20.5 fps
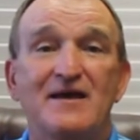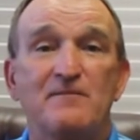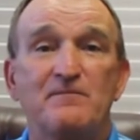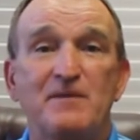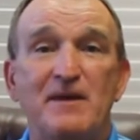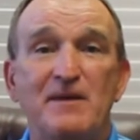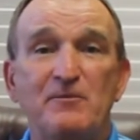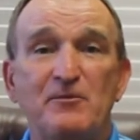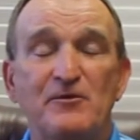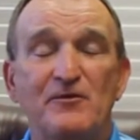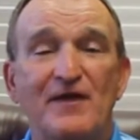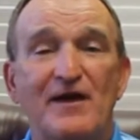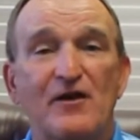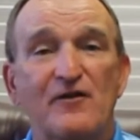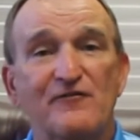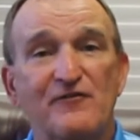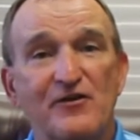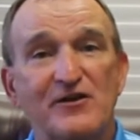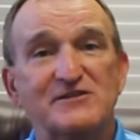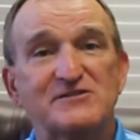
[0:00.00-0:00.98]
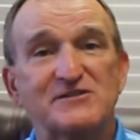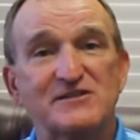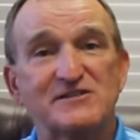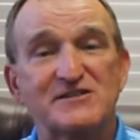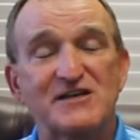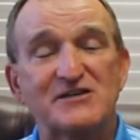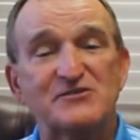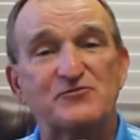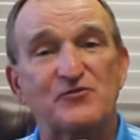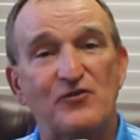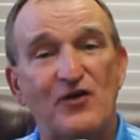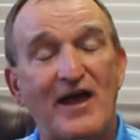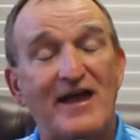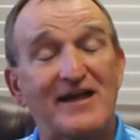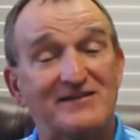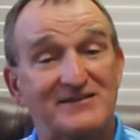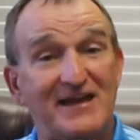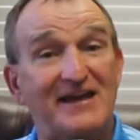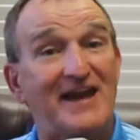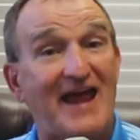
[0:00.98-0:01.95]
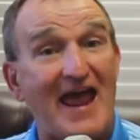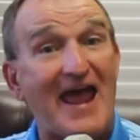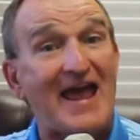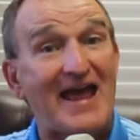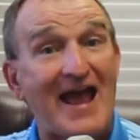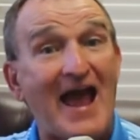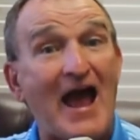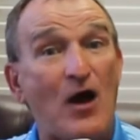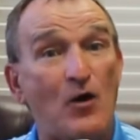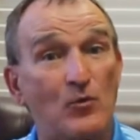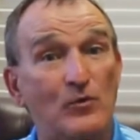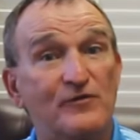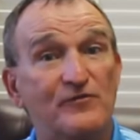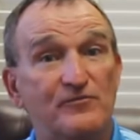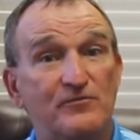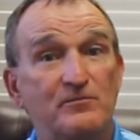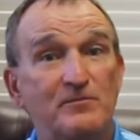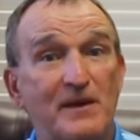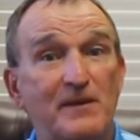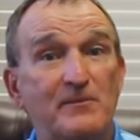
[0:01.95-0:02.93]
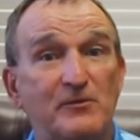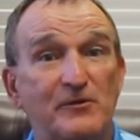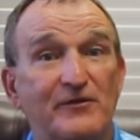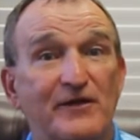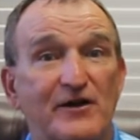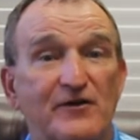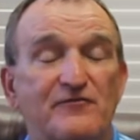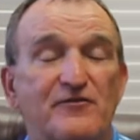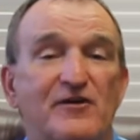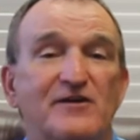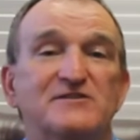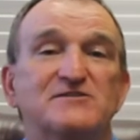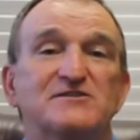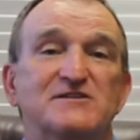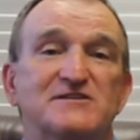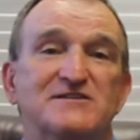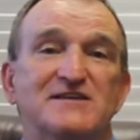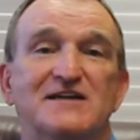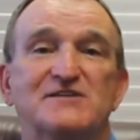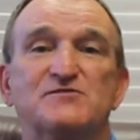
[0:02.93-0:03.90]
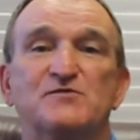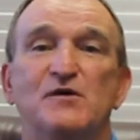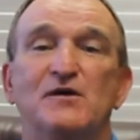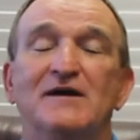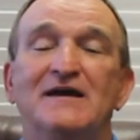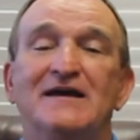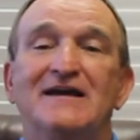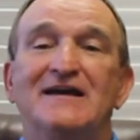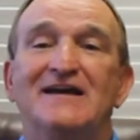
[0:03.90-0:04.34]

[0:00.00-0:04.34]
People that are very successful tend to hang out with people that are very successful.